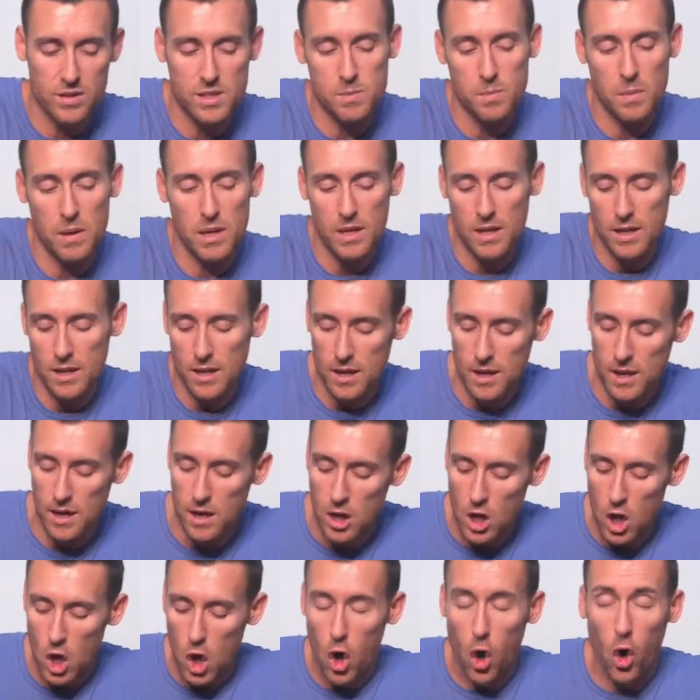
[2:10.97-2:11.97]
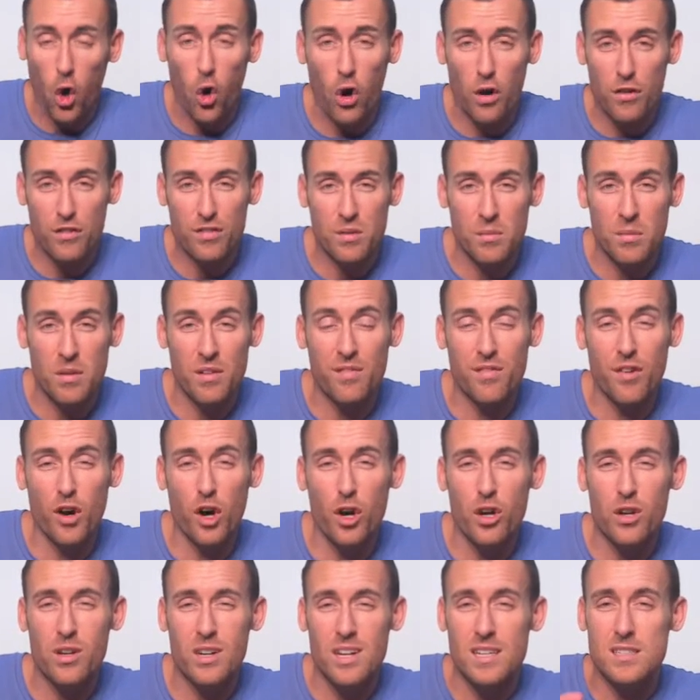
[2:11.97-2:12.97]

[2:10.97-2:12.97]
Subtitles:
speaker here or from the phone.